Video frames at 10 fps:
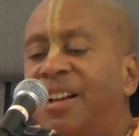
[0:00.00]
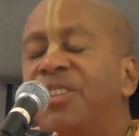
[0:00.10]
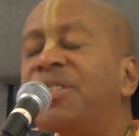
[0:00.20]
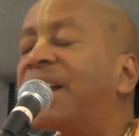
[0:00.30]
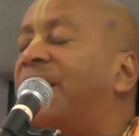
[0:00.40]

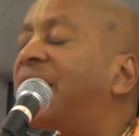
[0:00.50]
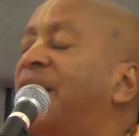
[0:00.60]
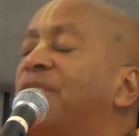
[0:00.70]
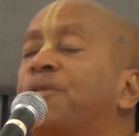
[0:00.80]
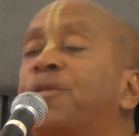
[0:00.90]
You get a
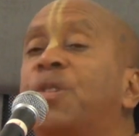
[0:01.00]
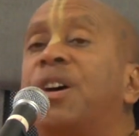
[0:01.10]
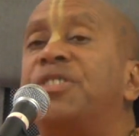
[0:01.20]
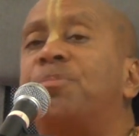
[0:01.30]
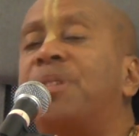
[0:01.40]
kind of
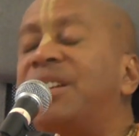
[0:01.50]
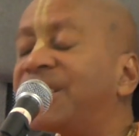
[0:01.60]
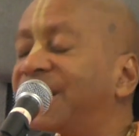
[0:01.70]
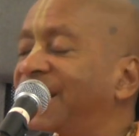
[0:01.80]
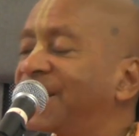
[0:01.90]
false
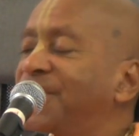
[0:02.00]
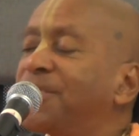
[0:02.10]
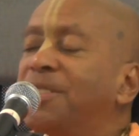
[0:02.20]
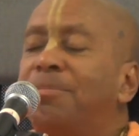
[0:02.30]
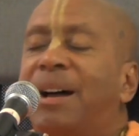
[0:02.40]

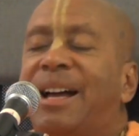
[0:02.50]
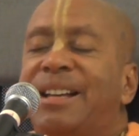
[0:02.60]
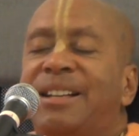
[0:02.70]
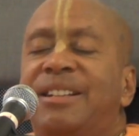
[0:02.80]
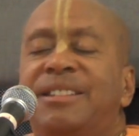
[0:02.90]
prestige by